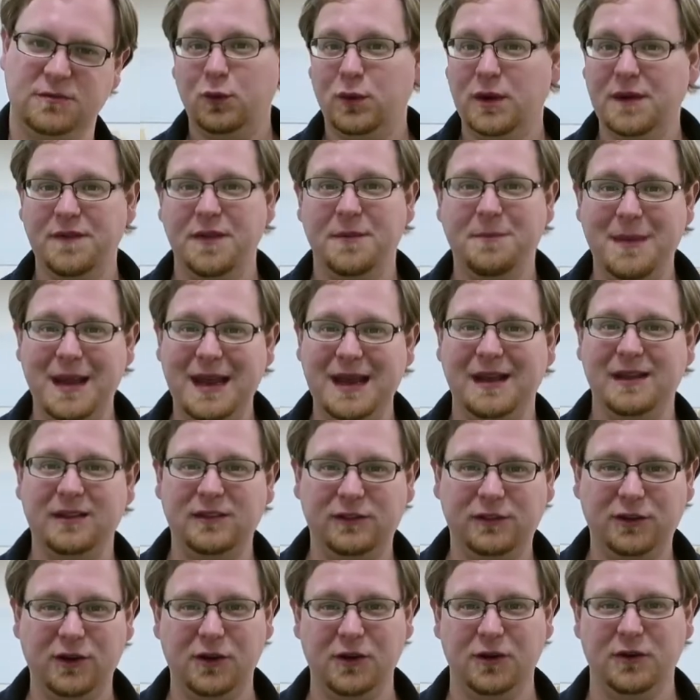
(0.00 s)
So one of the main
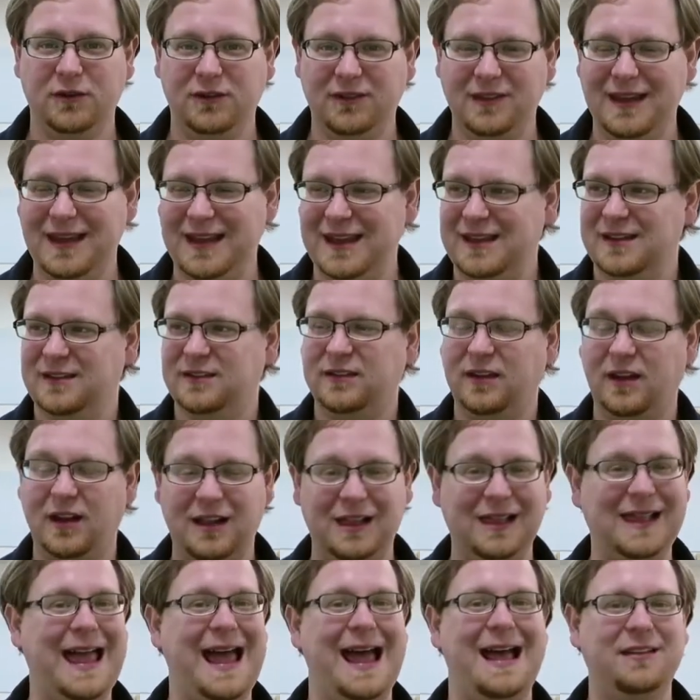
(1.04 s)
concerns is
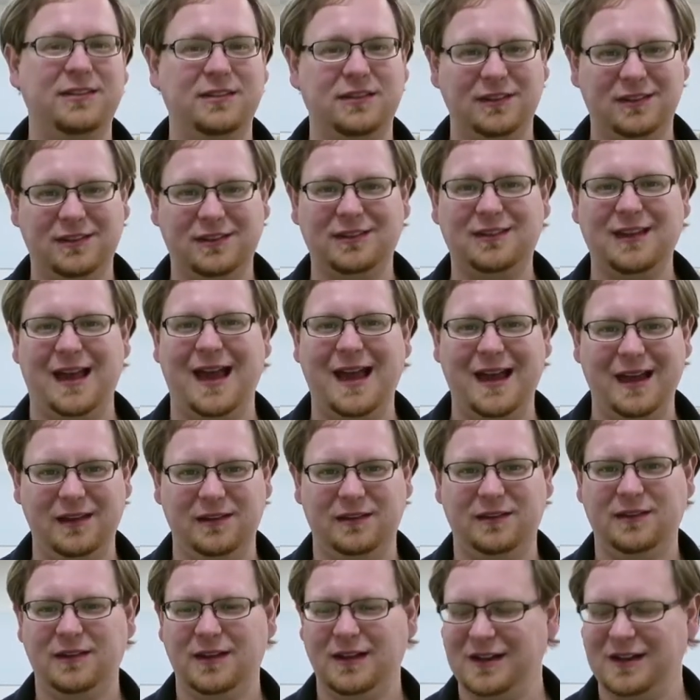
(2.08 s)
class size.